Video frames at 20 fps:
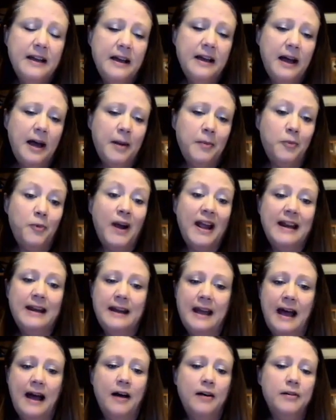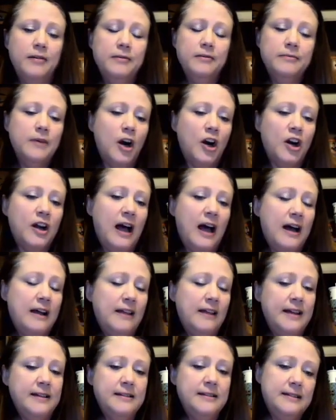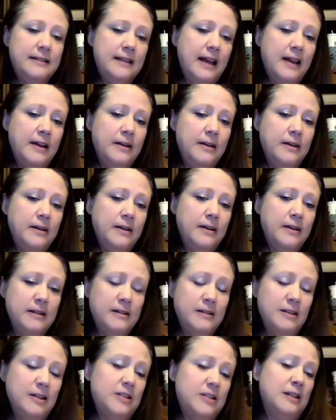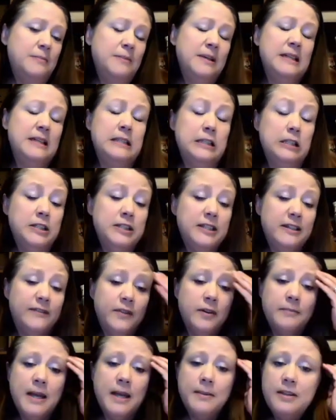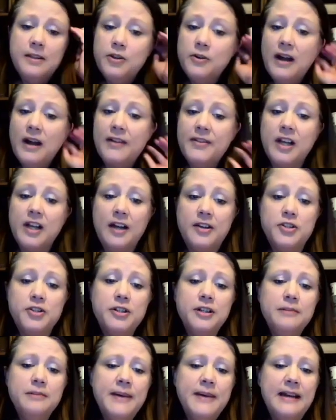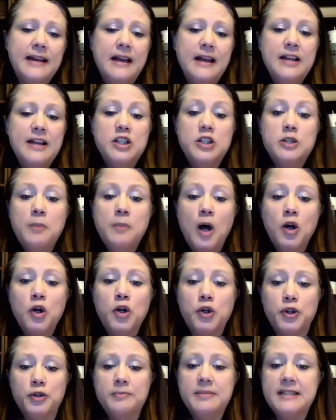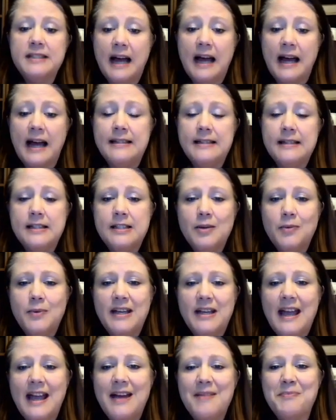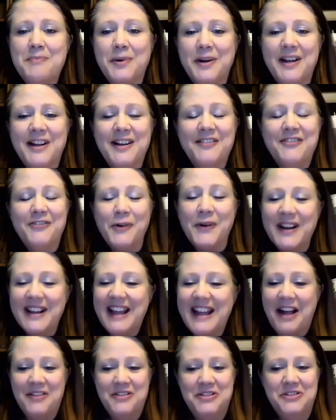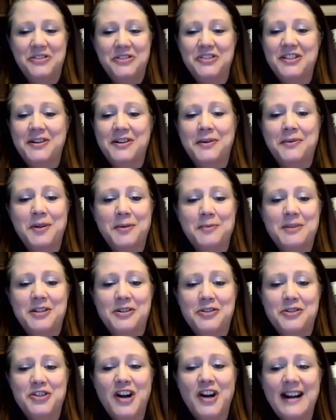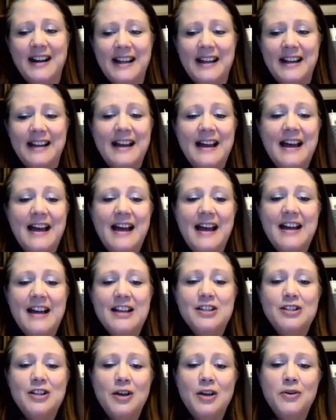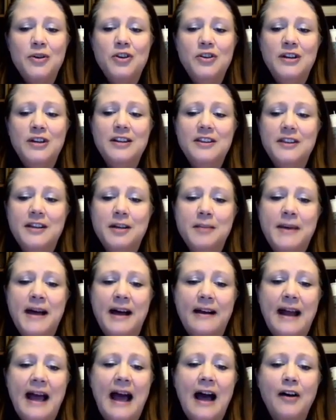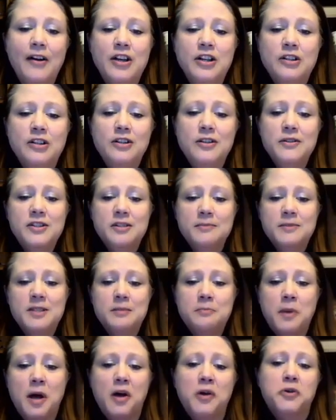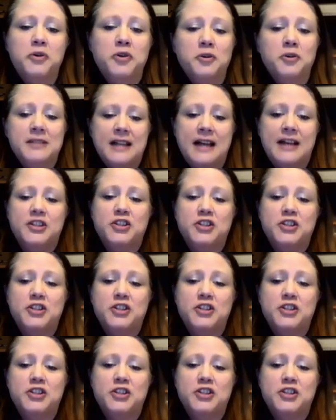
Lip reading: right now our guidelines say it's going to be a little different maybe throughout the country, but small group sizes. So we can't bring 40 counselors in a room to do training. So you need to think about how can you do some small group size